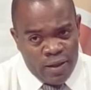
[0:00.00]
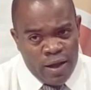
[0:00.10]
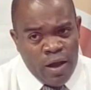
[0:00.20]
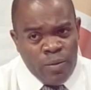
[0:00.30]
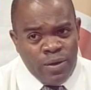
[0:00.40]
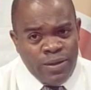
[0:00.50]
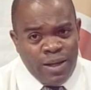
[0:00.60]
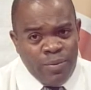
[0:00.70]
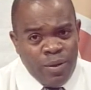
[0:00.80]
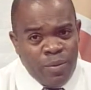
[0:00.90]
And I always
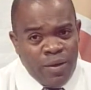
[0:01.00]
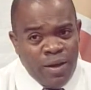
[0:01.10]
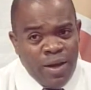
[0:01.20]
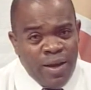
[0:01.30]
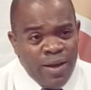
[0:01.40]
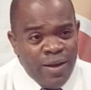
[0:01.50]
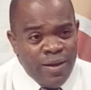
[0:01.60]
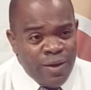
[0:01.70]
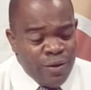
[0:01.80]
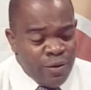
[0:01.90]
tell people,
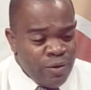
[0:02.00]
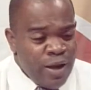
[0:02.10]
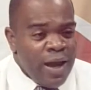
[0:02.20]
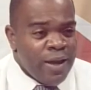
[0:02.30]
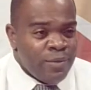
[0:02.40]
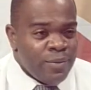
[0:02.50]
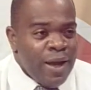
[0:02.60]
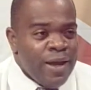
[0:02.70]
you know, I am